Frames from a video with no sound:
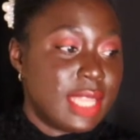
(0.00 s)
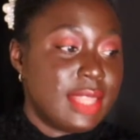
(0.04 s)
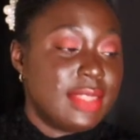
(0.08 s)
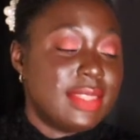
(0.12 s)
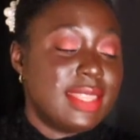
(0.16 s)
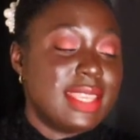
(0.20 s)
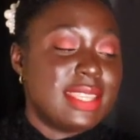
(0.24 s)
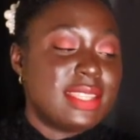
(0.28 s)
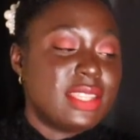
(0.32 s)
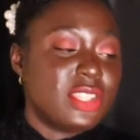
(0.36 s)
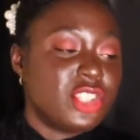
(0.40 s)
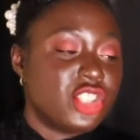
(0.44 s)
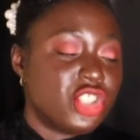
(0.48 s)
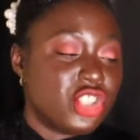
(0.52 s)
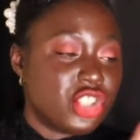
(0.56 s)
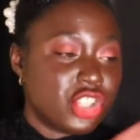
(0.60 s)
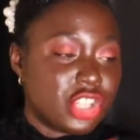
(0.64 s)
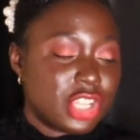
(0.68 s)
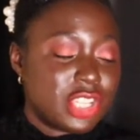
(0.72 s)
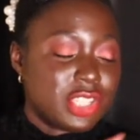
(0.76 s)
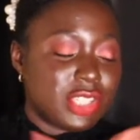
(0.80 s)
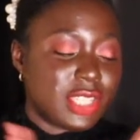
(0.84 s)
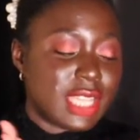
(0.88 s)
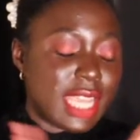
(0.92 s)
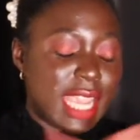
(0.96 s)
This is
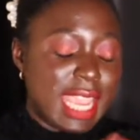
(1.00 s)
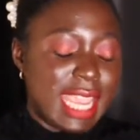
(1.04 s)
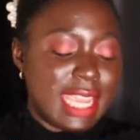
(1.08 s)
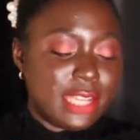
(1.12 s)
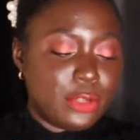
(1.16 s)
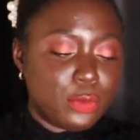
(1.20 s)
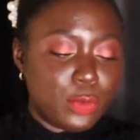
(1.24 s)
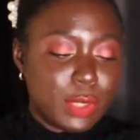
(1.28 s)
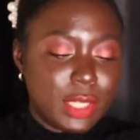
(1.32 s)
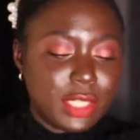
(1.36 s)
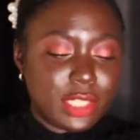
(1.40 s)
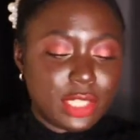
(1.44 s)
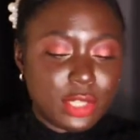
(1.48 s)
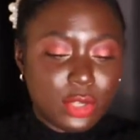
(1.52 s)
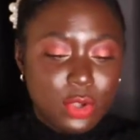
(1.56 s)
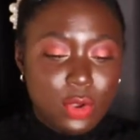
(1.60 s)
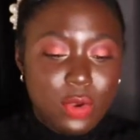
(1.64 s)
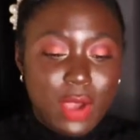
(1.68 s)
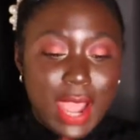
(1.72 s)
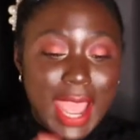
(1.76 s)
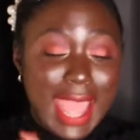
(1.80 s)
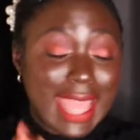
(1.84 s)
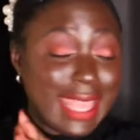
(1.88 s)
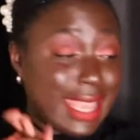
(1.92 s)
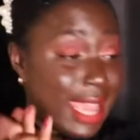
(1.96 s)
just 8 weeks ago.
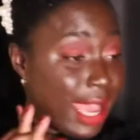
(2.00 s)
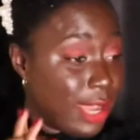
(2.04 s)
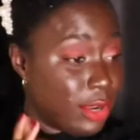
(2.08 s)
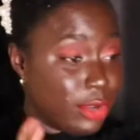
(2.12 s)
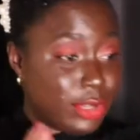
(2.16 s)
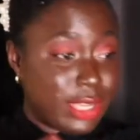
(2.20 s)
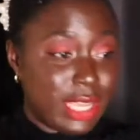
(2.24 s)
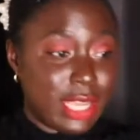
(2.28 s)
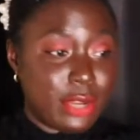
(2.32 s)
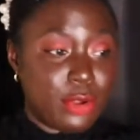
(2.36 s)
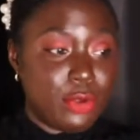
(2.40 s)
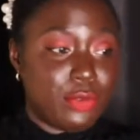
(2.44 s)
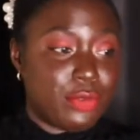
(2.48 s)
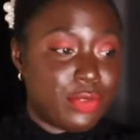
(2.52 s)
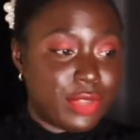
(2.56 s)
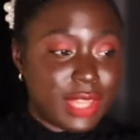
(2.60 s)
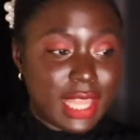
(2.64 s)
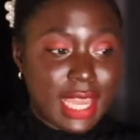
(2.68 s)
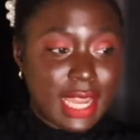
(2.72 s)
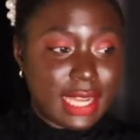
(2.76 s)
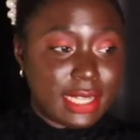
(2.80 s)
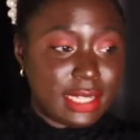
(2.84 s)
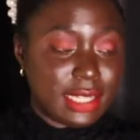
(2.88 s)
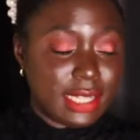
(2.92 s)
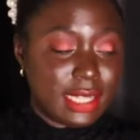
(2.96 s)
I cannot get over
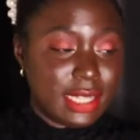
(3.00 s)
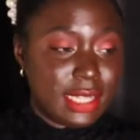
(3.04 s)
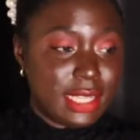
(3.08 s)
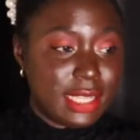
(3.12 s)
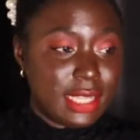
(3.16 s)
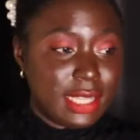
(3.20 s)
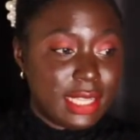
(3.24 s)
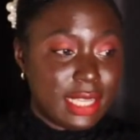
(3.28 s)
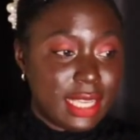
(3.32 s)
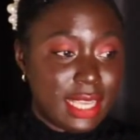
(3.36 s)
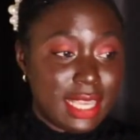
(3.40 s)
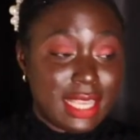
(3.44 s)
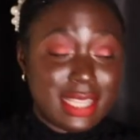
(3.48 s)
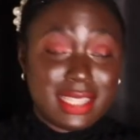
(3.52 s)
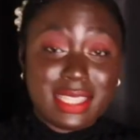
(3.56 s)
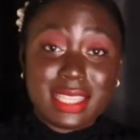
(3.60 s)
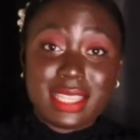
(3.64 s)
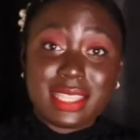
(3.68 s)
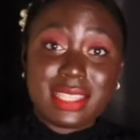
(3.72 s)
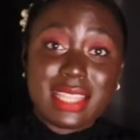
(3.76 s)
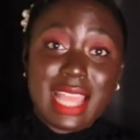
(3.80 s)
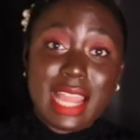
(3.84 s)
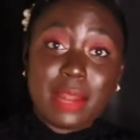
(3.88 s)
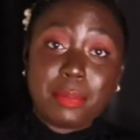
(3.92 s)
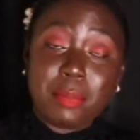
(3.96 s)
that. Is this
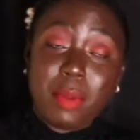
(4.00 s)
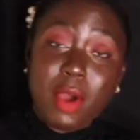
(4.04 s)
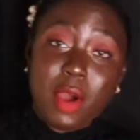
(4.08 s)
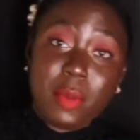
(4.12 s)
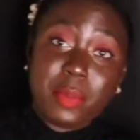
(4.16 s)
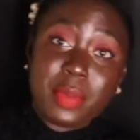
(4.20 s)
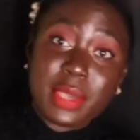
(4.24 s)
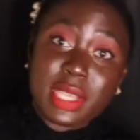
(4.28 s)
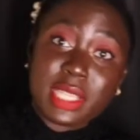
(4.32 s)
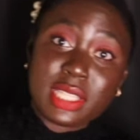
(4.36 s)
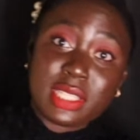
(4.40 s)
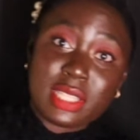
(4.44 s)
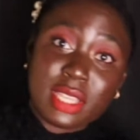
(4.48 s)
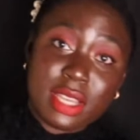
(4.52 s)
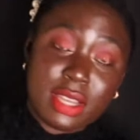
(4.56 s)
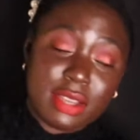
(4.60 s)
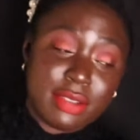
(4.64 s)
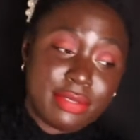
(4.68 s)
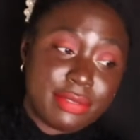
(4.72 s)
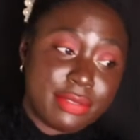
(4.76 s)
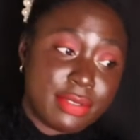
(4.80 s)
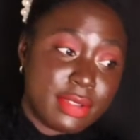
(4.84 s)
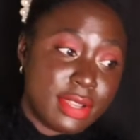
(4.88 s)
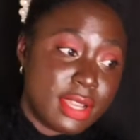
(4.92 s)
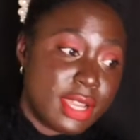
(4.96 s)
that puppy
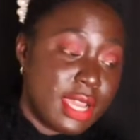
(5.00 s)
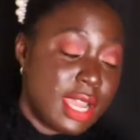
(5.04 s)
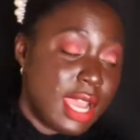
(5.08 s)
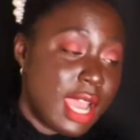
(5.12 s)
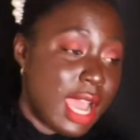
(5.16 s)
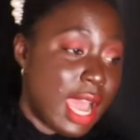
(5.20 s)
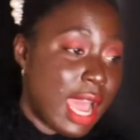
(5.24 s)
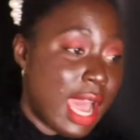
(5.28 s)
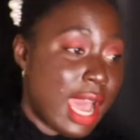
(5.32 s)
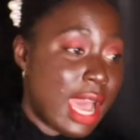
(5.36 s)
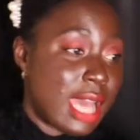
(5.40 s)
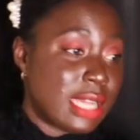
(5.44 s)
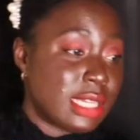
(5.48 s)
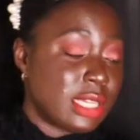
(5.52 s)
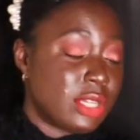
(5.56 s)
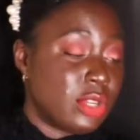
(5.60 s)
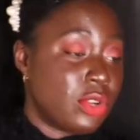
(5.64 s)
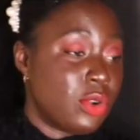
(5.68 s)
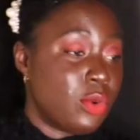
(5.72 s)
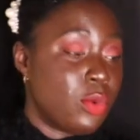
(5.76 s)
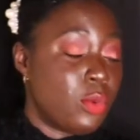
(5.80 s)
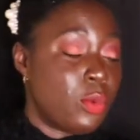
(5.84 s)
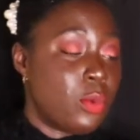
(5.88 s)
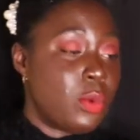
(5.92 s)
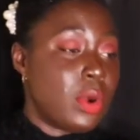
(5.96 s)
stuff? I don't know
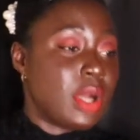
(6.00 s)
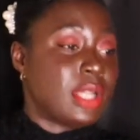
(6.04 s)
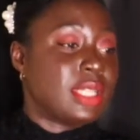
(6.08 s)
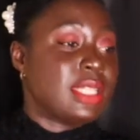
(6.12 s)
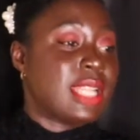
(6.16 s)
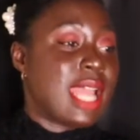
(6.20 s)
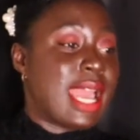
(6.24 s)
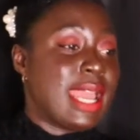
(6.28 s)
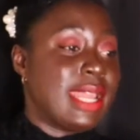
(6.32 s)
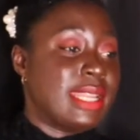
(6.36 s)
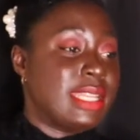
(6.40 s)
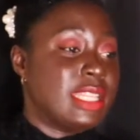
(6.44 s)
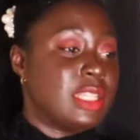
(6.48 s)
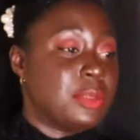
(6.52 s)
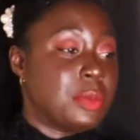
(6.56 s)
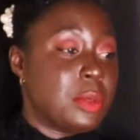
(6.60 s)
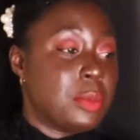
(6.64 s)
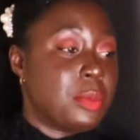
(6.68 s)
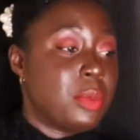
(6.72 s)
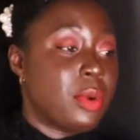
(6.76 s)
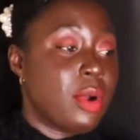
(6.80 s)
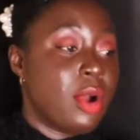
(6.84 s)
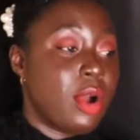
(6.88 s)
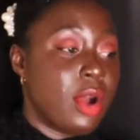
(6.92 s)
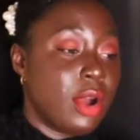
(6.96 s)
what diet these
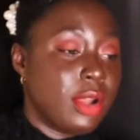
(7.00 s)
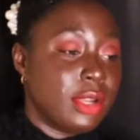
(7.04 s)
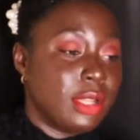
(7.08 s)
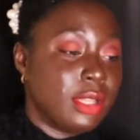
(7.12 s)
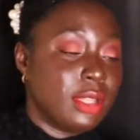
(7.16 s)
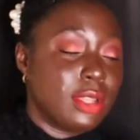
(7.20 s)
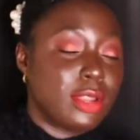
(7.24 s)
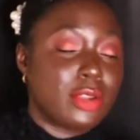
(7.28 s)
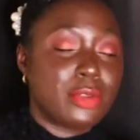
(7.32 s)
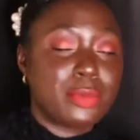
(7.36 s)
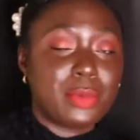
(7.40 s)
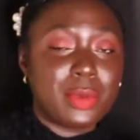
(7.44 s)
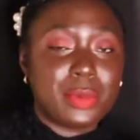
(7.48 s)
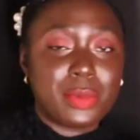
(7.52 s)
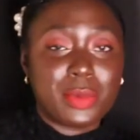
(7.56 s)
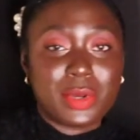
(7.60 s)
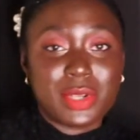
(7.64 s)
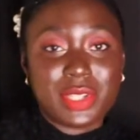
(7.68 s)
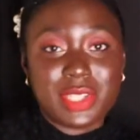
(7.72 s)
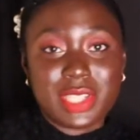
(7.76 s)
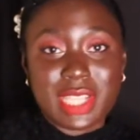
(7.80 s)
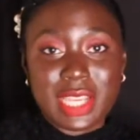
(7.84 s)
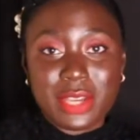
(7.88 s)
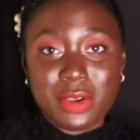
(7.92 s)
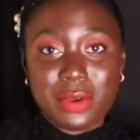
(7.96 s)
people are on. A lot of people are
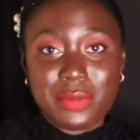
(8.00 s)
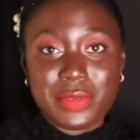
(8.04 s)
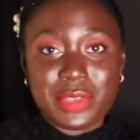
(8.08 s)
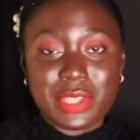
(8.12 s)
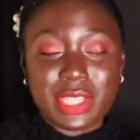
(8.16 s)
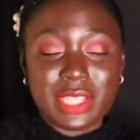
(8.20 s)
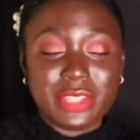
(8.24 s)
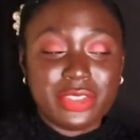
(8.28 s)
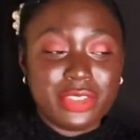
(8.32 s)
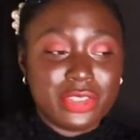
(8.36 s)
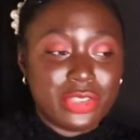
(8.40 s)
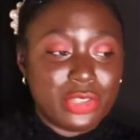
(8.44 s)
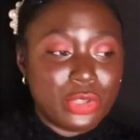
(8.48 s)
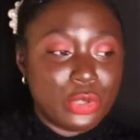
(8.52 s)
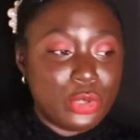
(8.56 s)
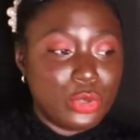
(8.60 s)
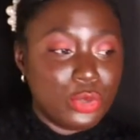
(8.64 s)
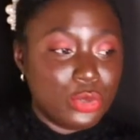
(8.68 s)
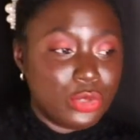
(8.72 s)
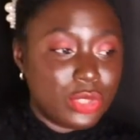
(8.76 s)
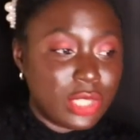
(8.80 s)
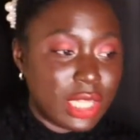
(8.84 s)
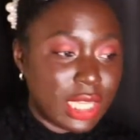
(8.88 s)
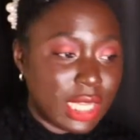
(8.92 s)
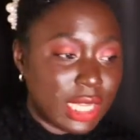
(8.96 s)
saying, obviously, they're
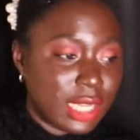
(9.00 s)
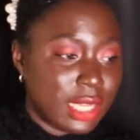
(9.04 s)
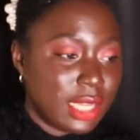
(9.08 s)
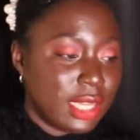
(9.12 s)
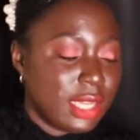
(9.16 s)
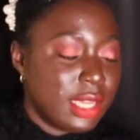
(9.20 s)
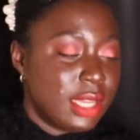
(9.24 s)
using.